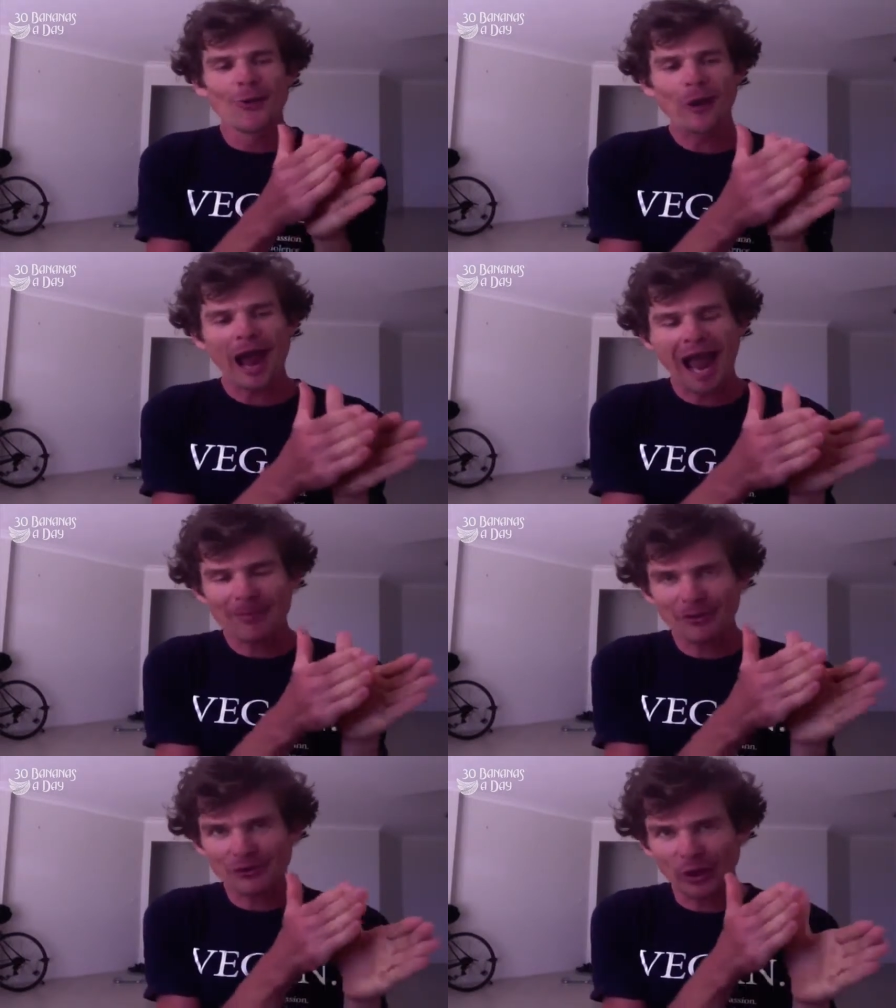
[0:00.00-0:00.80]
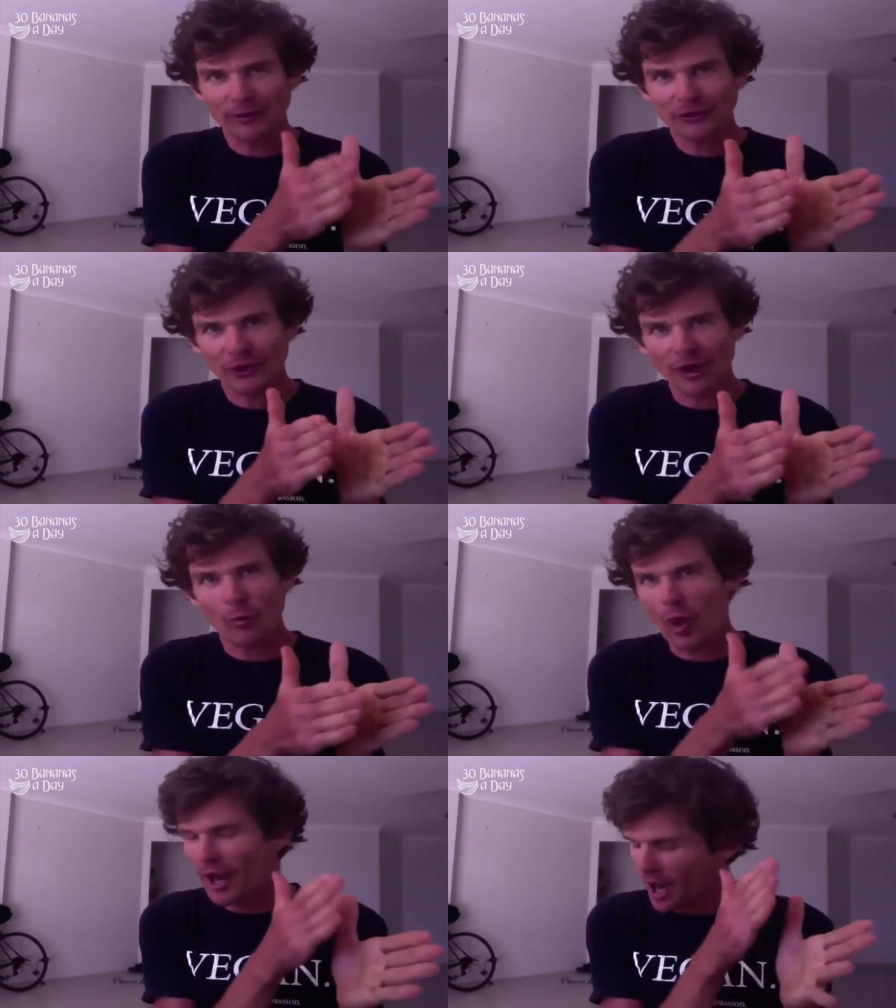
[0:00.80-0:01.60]
what happens over
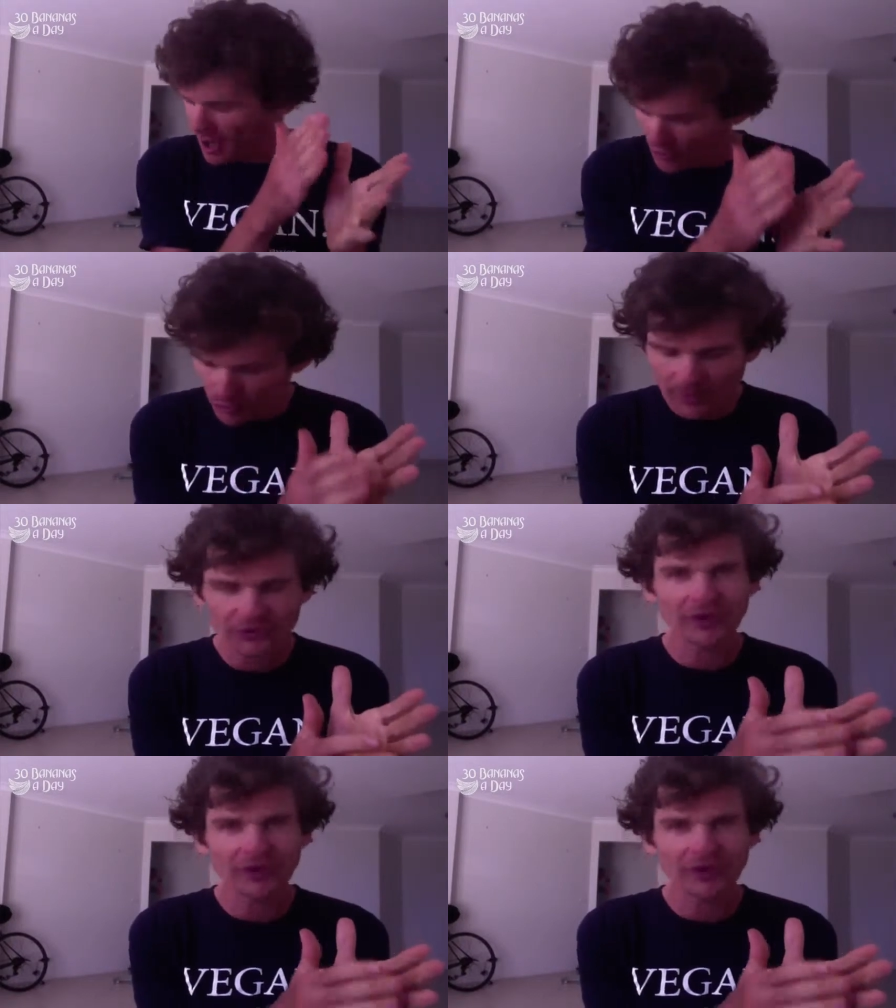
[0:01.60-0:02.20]
time 100%,